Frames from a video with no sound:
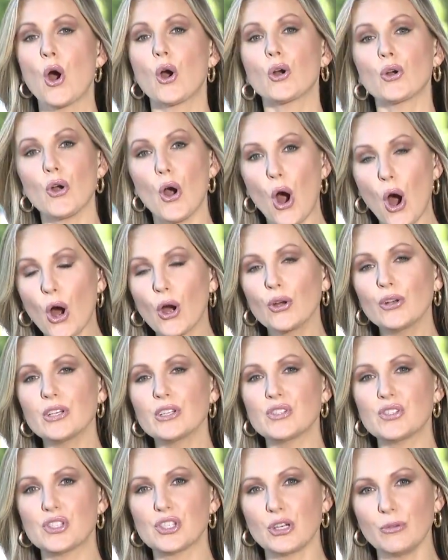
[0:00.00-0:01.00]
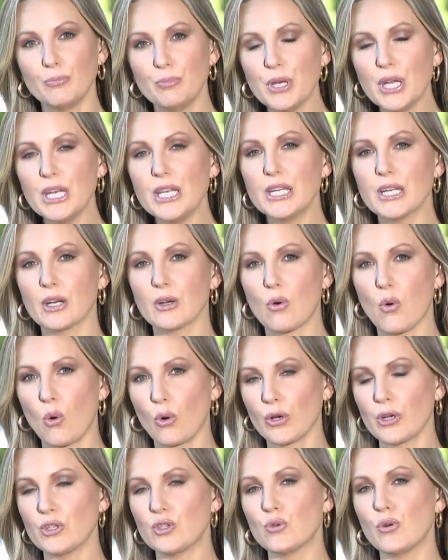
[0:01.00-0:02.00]
her heart is still beating,
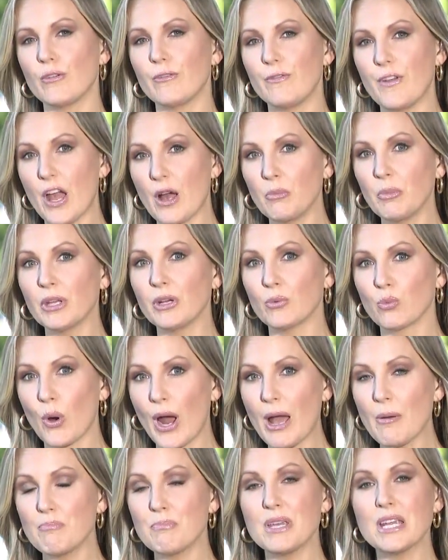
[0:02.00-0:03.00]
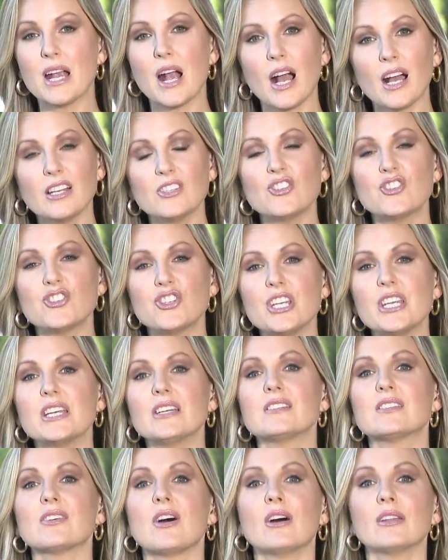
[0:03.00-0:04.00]
according to a family rep, because she
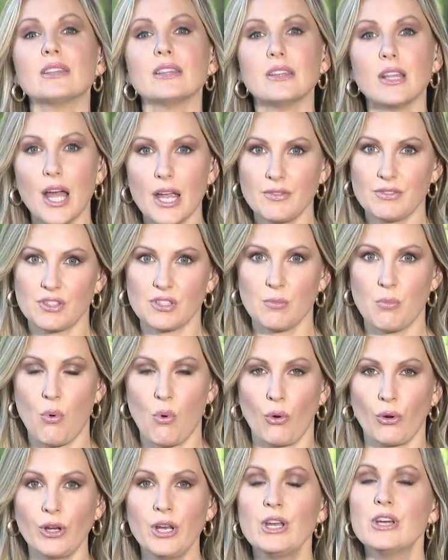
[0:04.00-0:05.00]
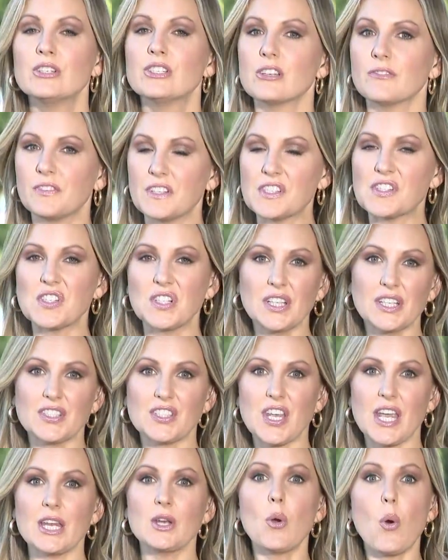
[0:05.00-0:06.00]
is on life support to
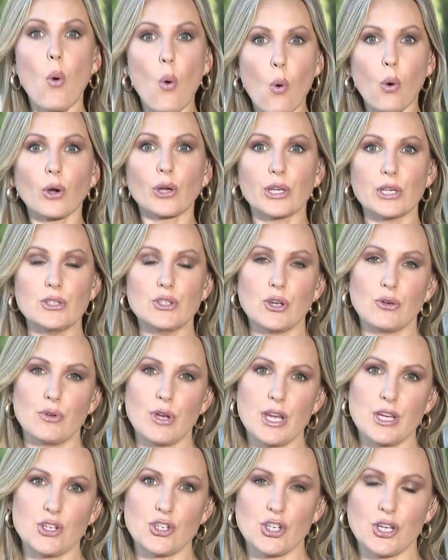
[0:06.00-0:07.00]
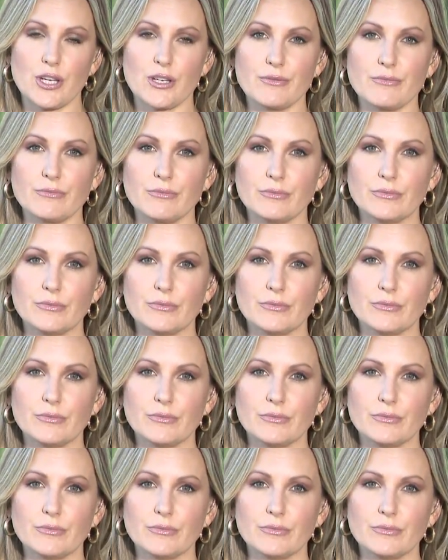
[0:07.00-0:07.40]
facilitate organ donation.